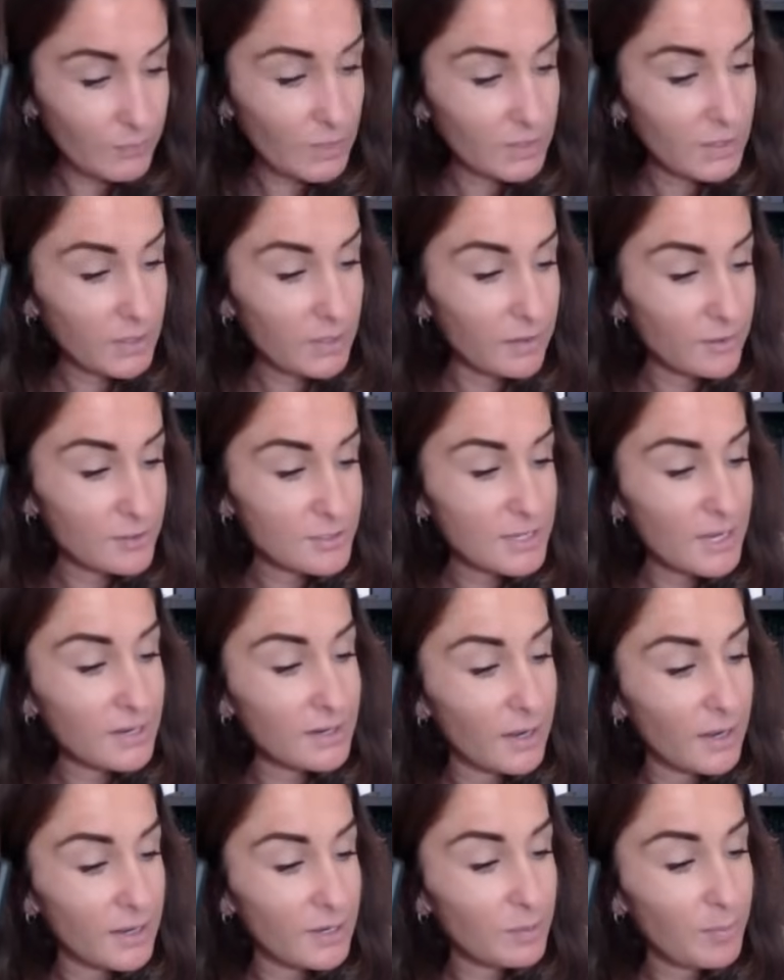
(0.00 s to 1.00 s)
There's that
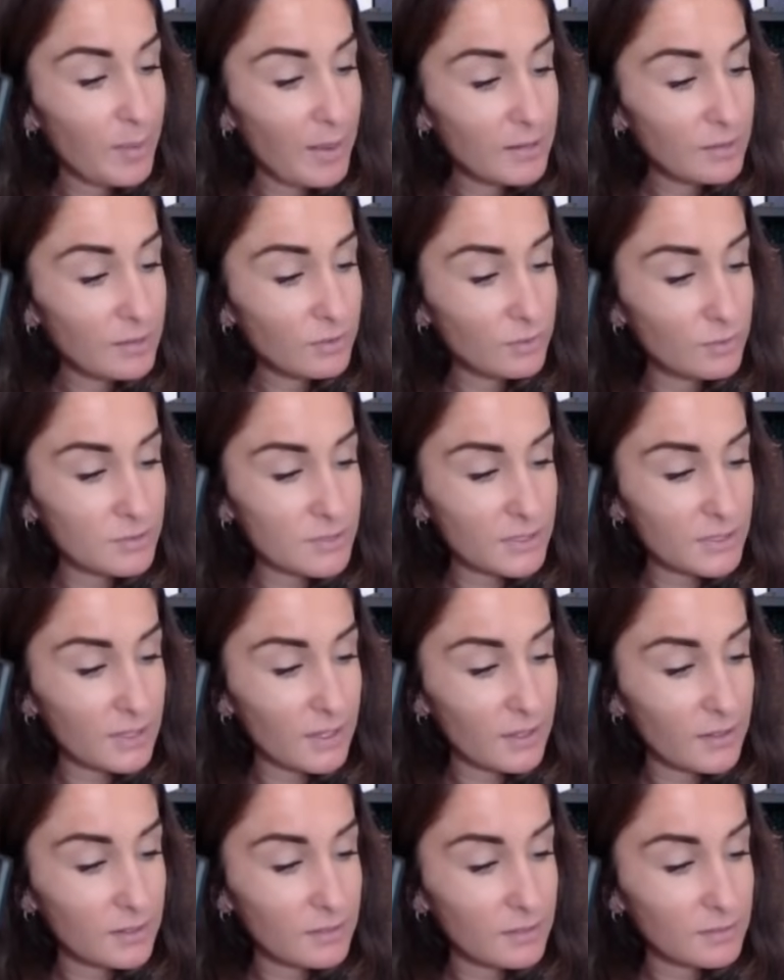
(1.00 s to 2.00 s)
Knight of Pentacles
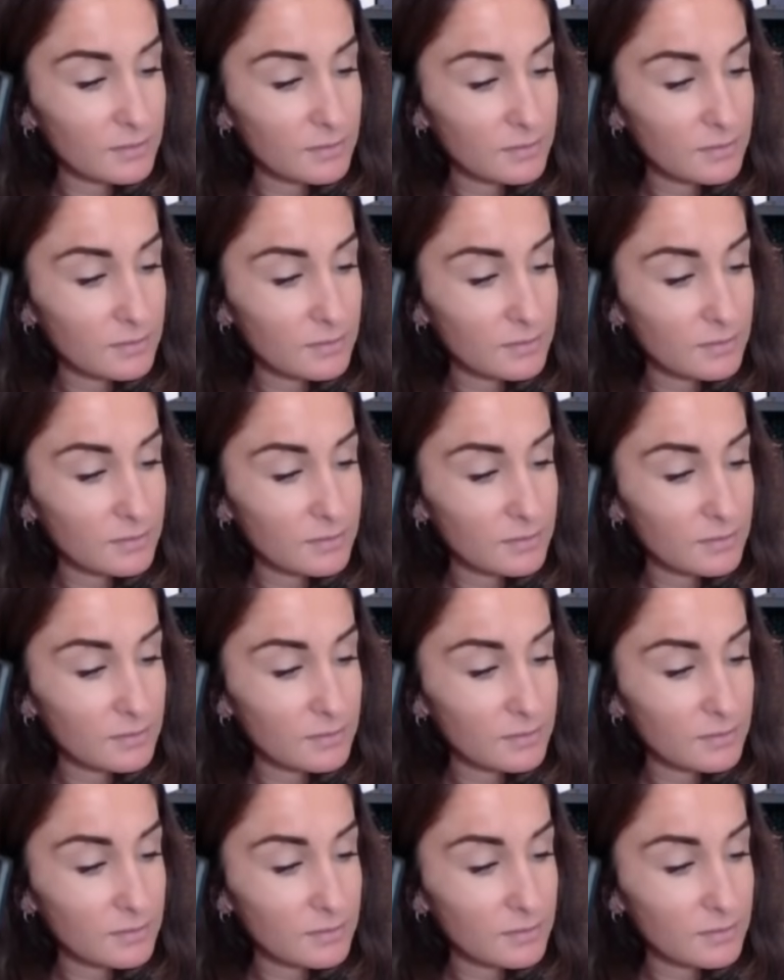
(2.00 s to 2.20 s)
again.